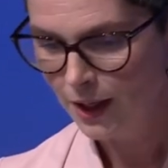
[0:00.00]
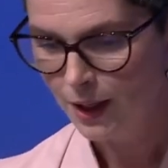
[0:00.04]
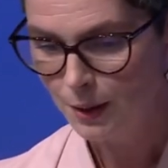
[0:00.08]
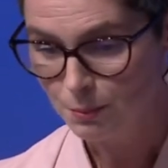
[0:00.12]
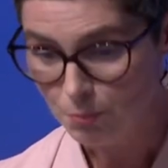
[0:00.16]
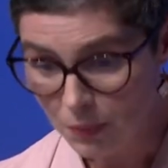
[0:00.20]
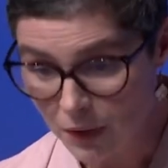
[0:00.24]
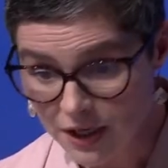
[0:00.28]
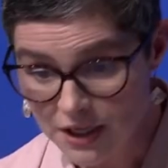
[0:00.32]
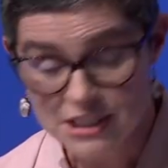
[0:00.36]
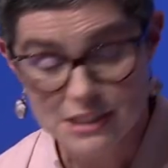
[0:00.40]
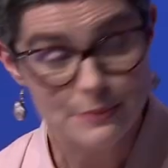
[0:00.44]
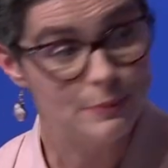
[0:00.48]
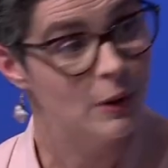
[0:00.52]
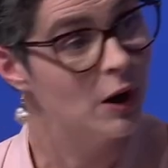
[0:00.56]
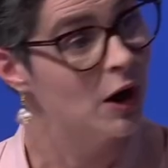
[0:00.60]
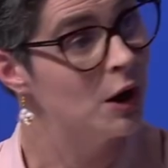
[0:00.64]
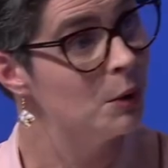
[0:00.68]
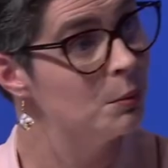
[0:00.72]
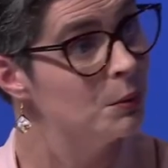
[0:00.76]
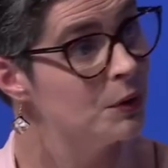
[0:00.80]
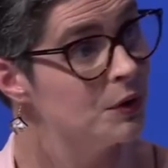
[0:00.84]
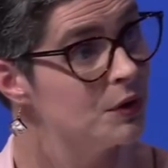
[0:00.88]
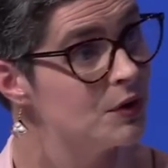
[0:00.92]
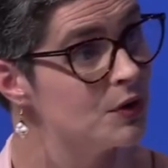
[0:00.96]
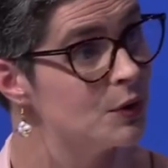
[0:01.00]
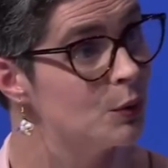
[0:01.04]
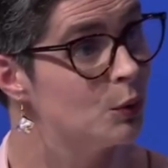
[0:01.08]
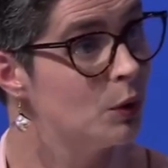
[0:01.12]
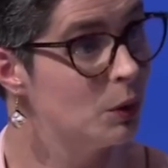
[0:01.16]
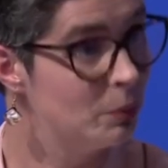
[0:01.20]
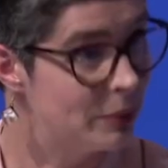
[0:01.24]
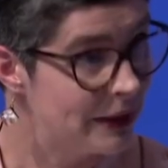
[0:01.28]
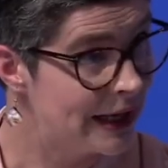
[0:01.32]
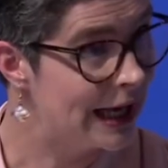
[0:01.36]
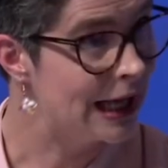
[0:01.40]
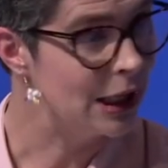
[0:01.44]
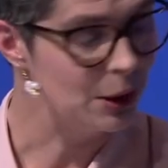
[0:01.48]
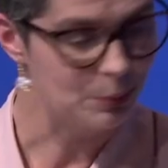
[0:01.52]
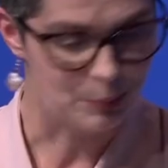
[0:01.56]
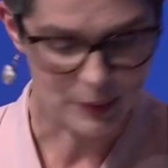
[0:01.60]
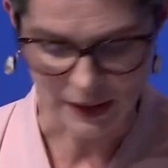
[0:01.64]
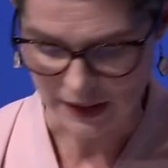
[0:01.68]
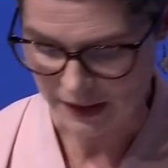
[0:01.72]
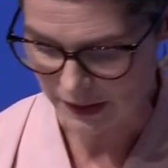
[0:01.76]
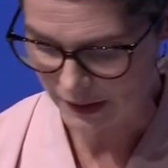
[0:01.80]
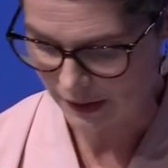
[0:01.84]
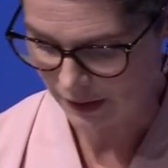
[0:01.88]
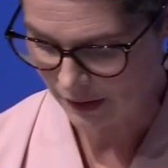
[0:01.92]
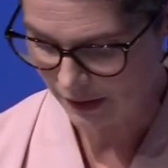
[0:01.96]
My department will be
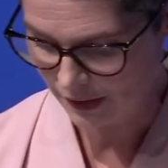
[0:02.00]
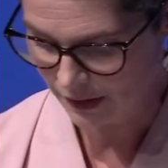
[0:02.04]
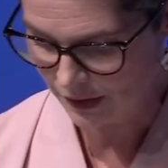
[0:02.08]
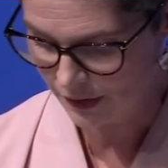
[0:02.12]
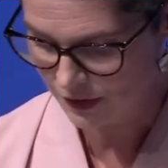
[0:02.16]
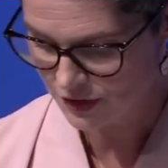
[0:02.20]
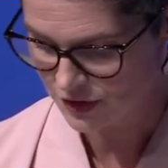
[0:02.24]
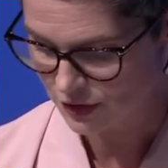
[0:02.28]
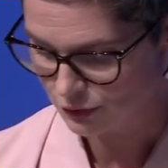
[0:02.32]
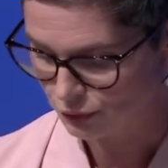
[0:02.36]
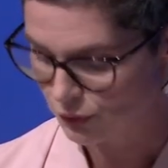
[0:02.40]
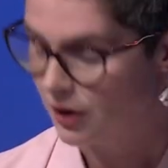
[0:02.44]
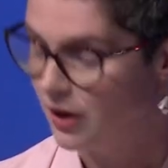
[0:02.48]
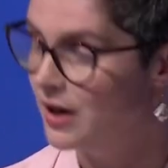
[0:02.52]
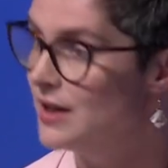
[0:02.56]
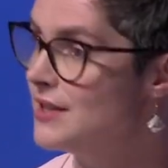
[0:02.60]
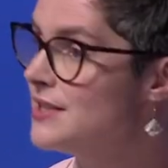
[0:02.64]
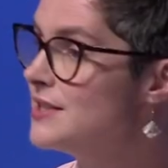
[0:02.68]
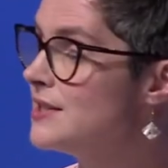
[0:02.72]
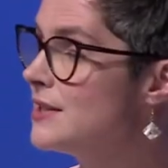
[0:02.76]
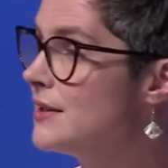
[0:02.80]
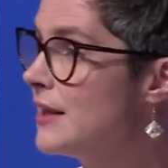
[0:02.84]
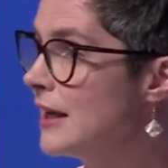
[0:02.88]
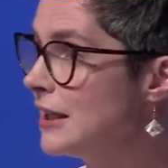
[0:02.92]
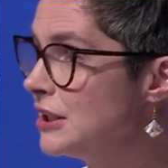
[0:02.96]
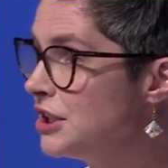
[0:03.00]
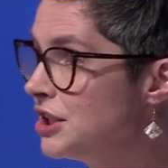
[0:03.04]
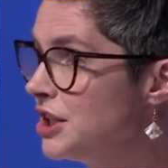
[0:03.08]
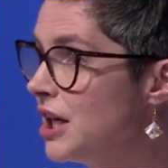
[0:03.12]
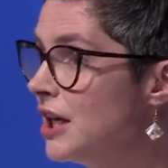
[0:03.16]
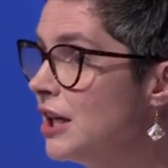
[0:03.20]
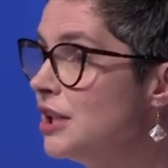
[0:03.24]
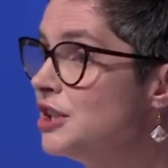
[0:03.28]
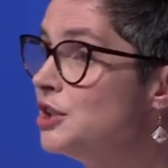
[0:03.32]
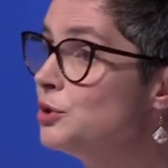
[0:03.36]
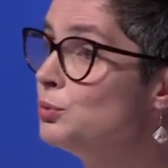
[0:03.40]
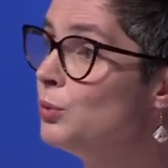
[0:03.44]
helping to rise to that challenge.